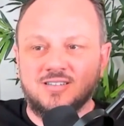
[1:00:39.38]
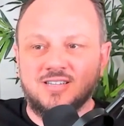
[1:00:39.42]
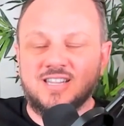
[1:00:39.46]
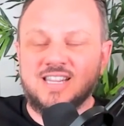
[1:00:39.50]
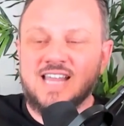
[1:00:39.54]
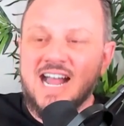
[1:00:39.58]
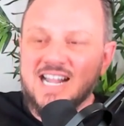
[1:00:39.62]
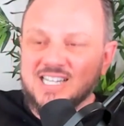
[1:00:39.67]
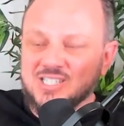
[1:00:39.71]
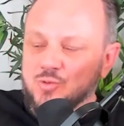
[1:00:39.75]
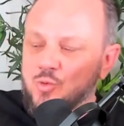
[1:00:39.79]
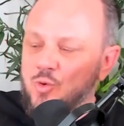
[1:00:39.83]

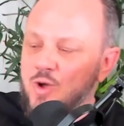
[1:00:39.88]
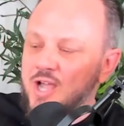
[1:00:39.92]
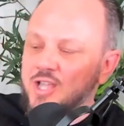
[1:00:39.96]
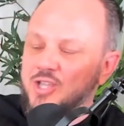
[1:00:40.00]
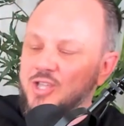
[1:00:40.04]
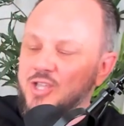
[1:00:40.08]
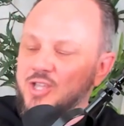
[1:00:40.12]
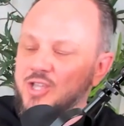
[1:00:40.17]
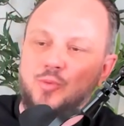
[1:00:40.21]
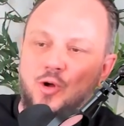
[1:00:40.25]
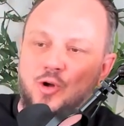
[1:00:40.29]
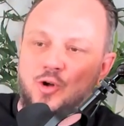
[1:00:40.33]
That's why
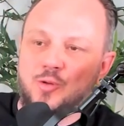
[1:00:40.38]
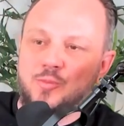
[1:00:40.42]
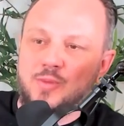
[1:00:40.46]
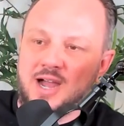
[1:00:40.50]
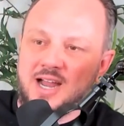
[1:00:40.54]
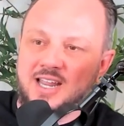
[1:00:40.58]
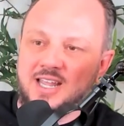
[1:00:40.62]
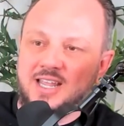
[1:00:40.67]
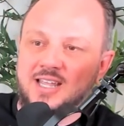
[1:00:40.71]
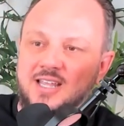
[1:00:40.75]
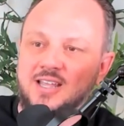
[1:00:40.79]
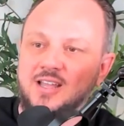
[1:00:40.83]
you borrow
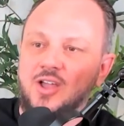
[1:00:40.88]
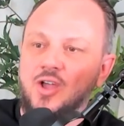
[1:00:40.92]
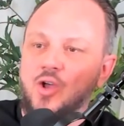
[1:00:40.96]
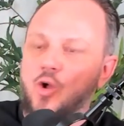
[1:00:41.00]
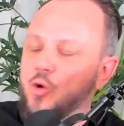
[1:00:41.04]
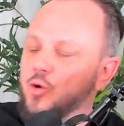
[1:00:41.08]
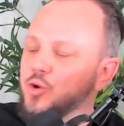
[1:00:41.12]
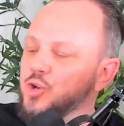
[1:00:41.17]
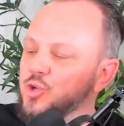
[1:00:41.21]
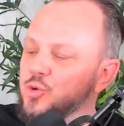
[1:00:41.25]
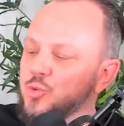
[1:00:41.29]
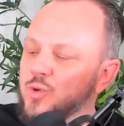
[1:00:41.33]
money
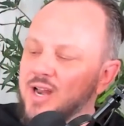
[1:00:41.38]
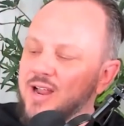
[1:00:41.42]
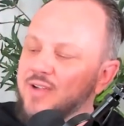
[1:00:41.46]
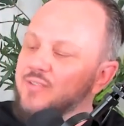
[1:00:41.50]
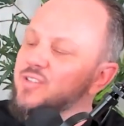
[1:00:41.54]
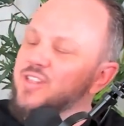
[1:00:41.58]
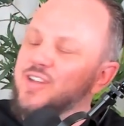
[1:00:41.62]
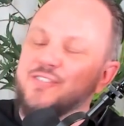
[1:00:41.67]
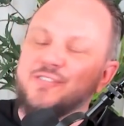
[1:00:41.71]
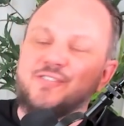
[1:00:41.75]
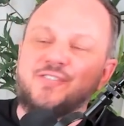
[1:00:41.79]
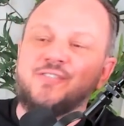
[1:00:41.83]
or do
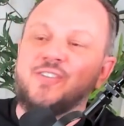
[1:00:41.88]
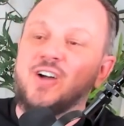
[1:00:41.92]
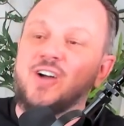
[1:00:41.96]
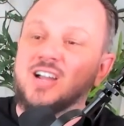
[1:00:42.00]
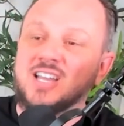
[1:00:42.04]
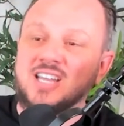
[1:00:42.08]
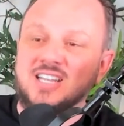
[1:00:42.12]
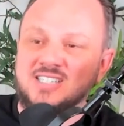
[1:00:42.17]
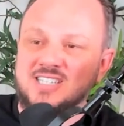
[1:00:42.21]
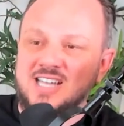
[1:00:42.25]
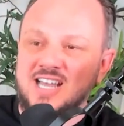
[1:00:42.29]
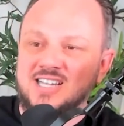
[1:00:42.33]
whatever the
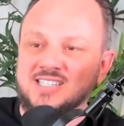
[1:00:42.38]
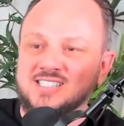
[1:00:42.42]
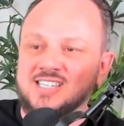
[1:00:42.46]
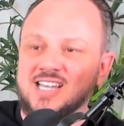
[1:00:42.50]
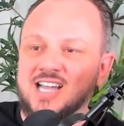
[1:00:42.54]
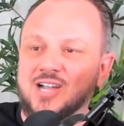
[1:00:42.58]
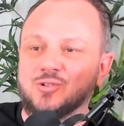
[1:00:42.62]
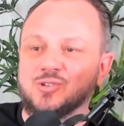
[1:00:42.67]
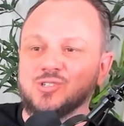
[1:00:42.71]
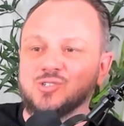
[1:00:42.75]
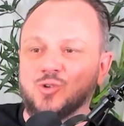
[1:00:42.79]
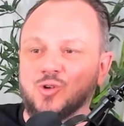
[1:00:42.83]
fuck it takes to
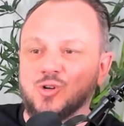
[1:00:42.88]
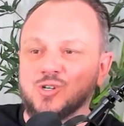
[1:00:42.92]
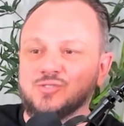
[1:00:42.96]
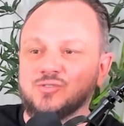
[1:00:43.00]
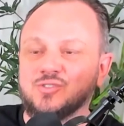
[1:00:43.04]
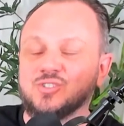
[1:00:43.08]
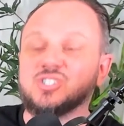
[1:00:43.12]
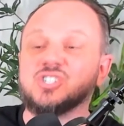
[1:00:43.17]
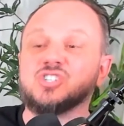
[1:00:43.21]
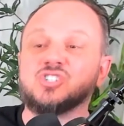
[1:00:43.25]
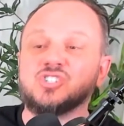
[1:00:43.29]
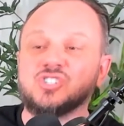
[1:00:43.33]
get
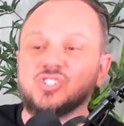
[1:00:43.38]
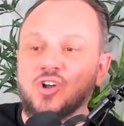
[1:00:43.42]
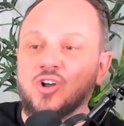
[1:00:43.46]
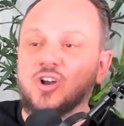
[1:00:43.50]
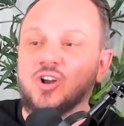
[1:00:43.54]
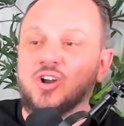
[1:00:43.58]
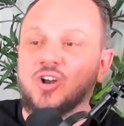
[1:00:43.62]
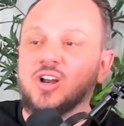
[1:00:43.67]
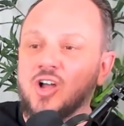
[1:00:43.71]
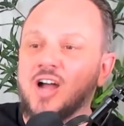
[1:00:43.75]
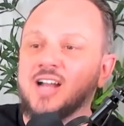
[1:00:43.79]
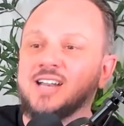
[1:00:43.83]
resourceful to
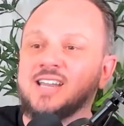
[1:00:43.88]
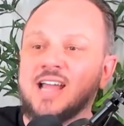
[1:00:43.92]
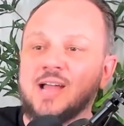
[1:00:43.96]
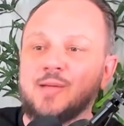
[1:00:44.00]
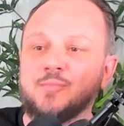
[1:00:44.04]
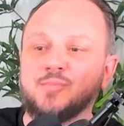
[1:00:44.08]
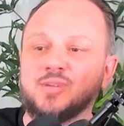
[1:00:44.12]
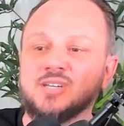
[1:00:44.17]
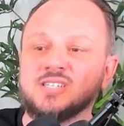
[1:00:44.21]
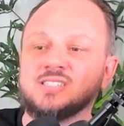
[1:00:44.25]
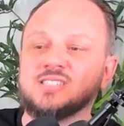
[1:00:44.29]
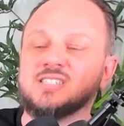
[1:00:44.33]
start a
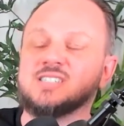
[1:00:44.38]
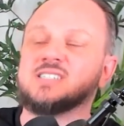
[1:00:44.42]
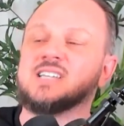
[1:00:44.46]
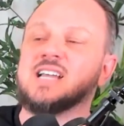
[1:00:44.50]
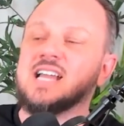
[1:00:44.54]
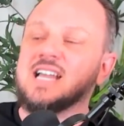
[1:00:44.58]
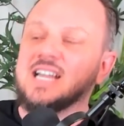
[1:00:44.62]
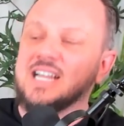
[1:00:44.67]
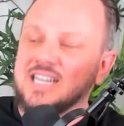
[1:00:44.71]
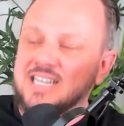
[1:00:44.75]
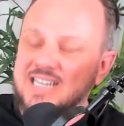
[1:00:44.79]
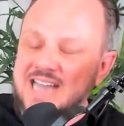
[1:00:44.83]
goddamn business
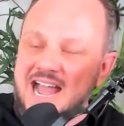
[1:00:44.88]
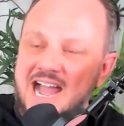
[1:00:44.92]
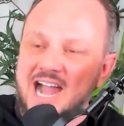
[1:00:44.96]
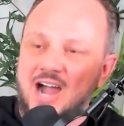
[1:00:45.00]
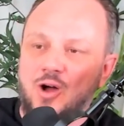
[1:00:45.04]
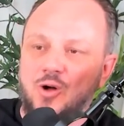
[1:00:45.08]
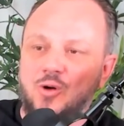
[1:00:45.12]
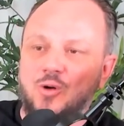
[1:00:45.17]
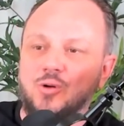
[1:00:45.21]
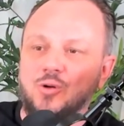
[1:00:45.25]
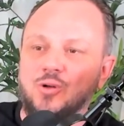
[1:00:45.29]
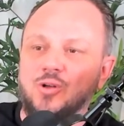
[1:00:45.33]

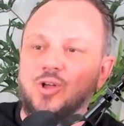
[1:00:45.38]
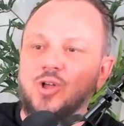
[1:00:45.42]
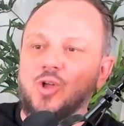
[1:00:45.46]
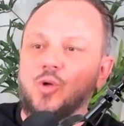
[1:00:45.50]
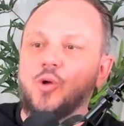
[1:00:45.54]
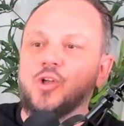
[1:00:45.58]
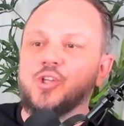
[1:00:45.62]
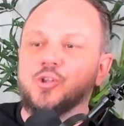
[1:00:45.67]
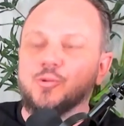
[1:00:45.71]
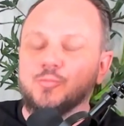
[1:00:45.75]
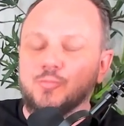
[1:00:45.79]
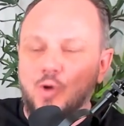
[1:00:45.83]
now
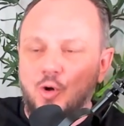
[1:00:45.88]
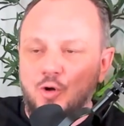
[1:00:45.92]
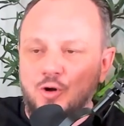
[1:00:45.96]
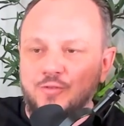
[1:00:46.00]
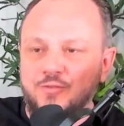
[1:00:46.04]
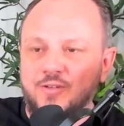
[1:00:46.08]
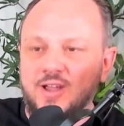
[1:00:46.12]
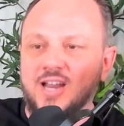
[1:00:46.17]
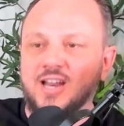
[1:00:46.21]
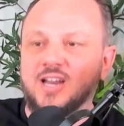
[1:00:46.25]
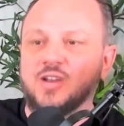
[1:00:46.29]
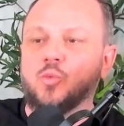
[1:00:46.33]
when you're
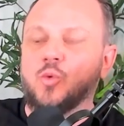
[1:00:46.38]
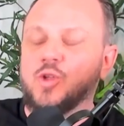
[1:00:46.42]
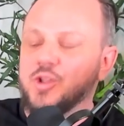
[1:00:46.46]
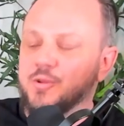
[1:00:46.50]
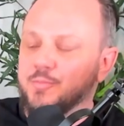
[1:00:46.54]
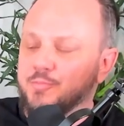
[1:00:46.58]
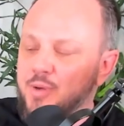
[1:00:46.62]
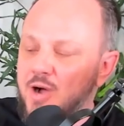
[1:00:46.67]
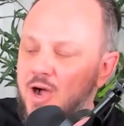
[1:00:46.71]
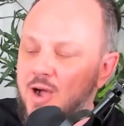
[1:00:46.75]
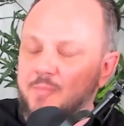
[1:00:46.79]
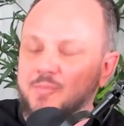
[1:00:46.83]
motivated, when
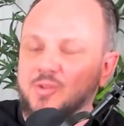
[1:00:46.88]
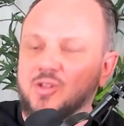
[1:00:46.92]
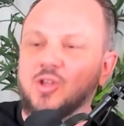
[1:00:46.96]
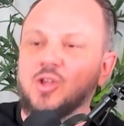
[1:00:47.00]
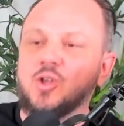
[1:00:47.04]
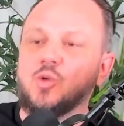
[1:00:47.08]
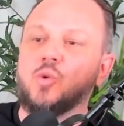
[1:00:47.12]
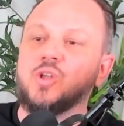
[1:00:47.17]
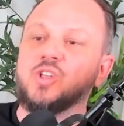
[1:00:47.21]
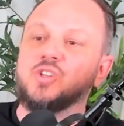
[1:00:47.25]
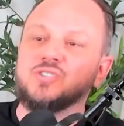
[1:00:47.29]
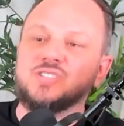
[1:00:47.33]
you're pumped,
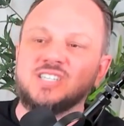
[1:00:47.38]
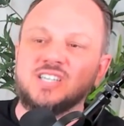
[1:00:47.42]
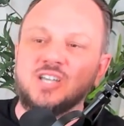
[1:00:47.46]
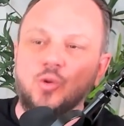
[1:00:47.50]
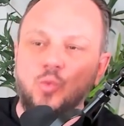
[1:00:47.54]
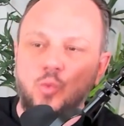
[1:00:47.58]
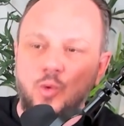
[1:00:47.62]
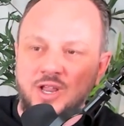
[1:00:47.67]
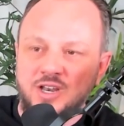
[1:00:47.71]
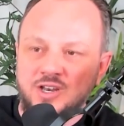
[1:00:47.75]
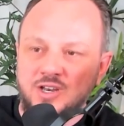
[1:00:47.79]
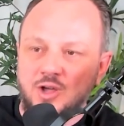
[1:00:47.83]
when you see
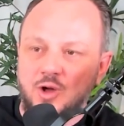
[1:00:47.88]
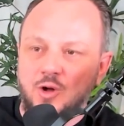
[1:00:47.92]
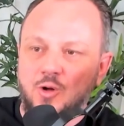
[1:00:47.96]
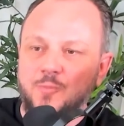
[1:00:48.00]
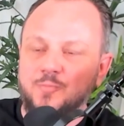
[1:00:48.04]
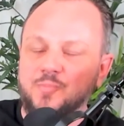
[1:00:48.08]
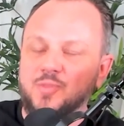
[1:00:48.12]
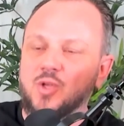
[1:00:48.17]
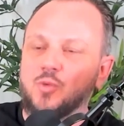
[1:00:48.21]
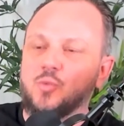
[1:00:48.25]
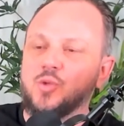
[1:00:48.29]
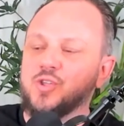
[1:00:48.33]
a
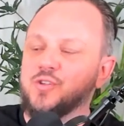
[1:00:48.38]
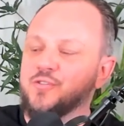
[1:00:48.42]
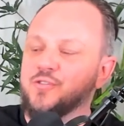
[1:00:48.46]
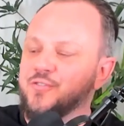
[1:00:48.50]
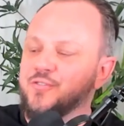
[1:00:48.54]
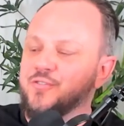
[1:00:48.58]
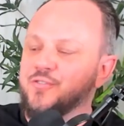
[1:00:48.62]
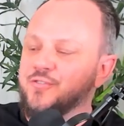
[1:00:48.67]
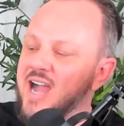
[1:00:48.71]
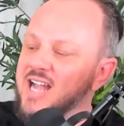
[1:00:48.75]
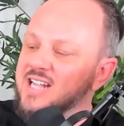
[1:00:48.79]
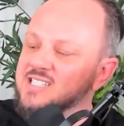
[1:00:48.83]
window, when you
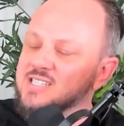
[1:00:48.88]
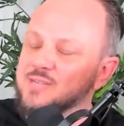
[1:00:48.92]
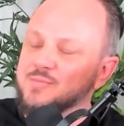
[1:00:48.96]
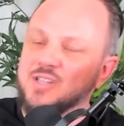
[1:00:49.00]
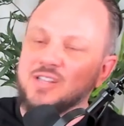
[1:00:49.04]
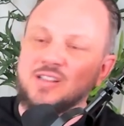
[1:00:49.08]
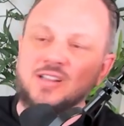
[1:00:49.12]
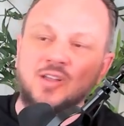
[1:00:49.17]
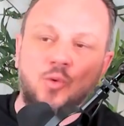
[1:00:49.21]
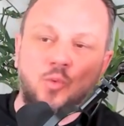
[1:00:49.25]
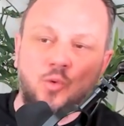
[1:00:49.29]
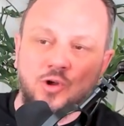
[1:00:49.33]
find
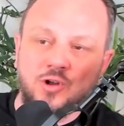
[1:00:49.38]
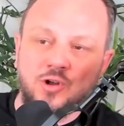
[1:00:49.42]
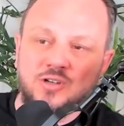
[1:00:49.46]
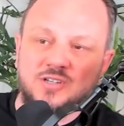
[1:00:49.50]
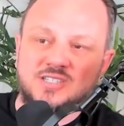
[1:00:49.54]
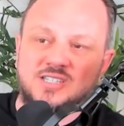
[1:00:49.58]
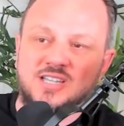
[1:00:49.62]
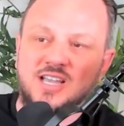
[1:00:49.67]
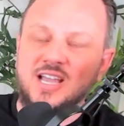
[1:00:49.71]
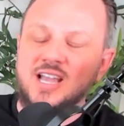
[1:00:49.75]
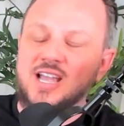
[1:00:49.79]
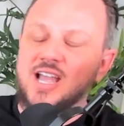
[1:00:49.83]
something that
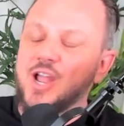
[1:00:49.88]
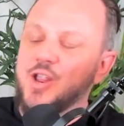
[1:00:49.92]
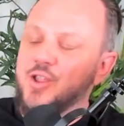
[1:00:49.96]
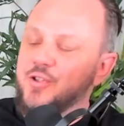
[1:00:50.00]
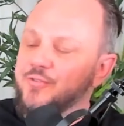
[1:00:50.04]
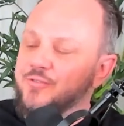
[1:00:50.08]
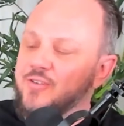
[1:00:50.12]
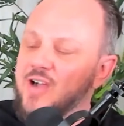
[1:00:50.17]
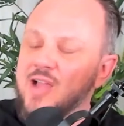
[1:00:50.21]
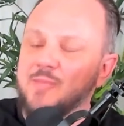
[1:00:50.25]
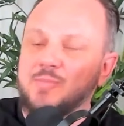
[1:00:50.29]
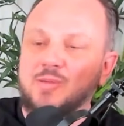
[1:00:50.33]
works and
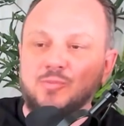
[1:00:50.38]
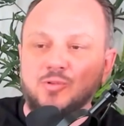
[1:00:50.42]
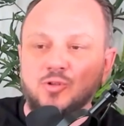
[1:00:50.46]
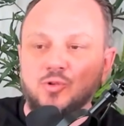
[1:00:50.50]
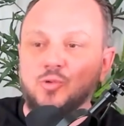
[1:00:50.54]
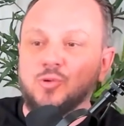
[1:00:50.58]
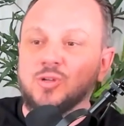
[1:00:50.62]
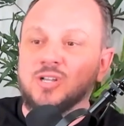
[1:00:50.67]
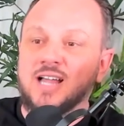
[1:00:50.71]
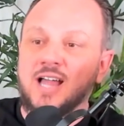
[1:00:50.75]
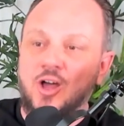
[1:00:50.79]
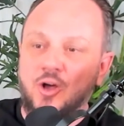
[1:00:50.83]
you find people
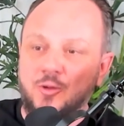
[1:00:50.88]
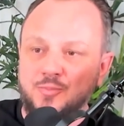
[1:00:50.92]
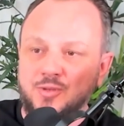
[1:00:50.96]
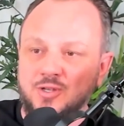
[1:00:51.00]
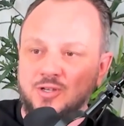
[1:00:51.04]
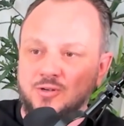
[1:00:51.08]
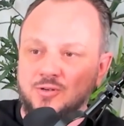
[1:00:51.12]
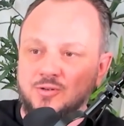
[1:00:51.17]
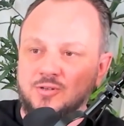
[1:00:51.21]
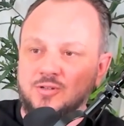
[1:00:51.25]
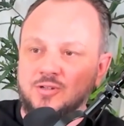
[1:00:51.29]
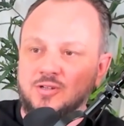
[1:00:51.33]
who will help
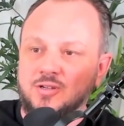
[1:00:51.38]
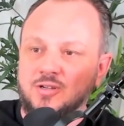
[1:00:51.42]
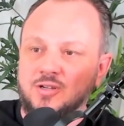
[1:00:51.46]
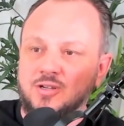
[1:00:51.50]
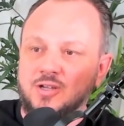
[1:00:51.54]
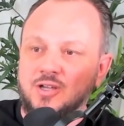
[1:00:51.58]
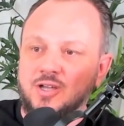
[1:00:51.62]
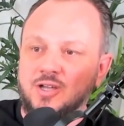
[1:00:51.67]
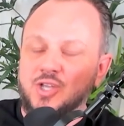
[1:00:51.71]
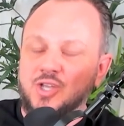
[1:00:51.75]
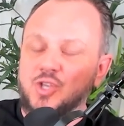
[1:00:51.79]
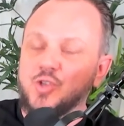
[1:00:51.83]
you.
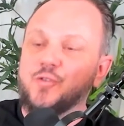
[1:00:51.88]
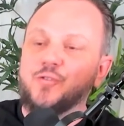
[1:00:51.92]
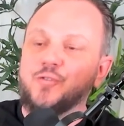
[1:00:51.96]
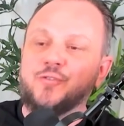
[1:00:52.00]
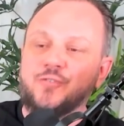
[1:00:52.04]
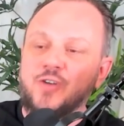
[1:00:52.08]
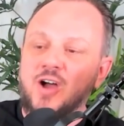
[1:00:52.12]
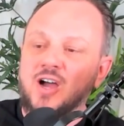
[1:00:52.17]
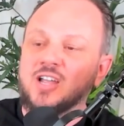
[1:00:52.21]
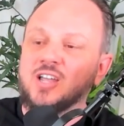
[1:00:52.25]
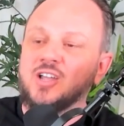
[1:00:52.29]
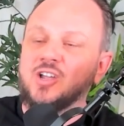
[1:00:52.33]
You
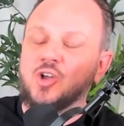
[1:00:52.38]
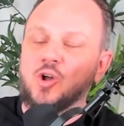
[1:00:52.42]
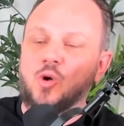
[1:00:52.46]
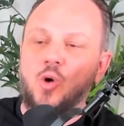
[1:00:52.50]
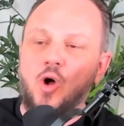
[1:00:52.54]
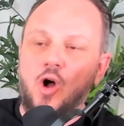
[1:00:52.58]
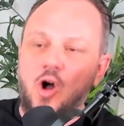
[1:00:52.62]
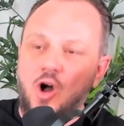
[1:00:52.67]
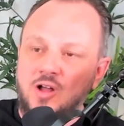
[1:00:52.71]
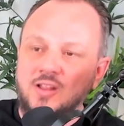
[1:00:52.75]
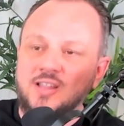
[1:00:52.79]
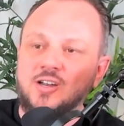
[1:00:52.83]
fucking go
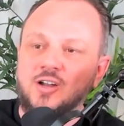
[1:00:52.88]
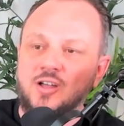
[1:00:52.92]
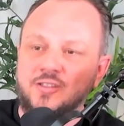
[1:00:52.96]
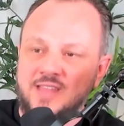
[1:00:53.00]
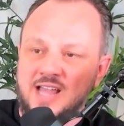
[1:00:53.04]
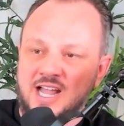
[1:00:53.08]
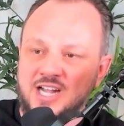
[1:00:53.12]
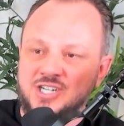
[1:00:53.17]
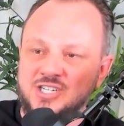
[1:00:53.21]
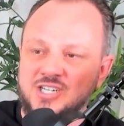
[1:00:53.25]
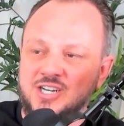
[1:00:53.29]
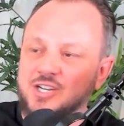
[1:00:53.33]
all in on
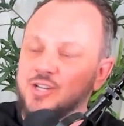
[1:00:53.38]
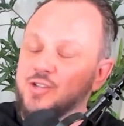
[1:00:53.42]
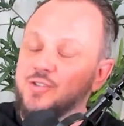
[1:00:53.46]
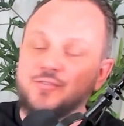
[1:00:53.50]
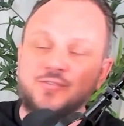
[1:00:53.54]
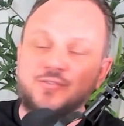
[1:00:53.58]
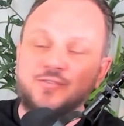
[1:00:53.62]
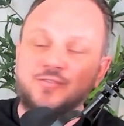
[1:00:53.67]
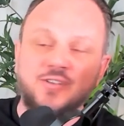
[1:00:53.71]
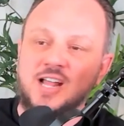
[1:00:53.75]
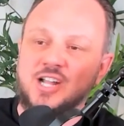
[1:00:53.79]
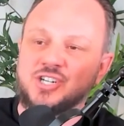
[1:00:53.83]
that shit and you
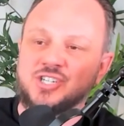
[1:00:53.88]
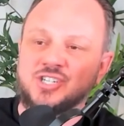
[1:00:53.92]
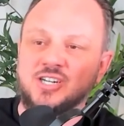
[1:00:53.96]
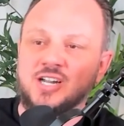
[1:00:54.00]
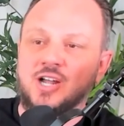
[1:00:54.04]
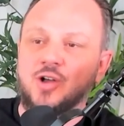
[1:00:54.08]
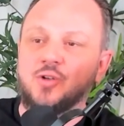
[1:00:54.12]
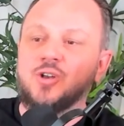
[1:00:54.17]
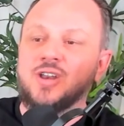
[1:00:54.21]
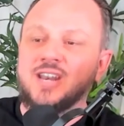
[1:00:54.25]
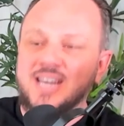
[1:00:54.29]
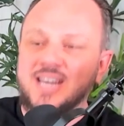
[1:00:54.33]
figure that shit
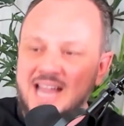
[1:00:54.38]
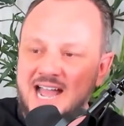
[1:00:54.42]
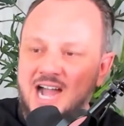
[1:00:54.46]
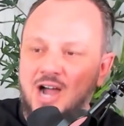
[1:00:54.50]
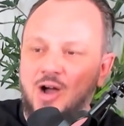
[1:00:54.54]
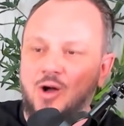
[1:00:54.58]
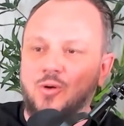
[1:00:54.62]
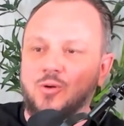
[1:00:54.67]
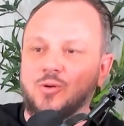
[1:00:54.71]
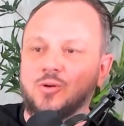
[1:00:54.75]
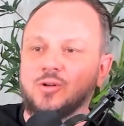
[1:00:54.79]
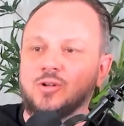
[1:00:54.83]
out
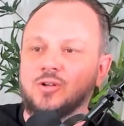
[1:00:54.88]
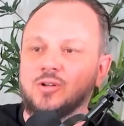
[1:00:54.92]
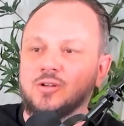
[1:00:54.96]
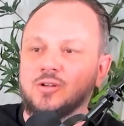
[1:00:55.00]
now.